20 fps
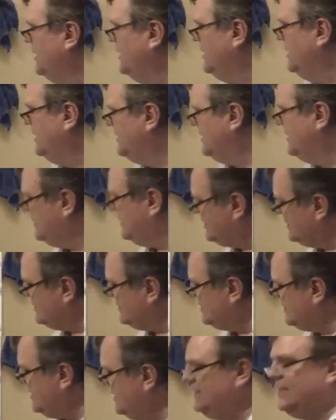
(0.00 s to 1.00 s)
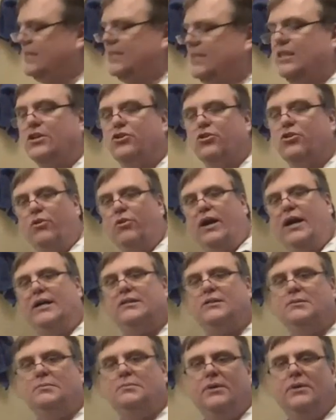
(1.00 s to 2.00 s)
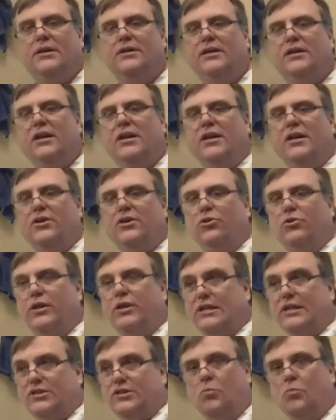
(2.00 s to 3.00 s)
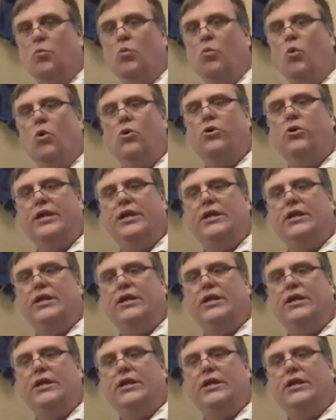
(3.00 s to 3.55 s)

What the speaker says: This is technically correct, but you'll get some warning.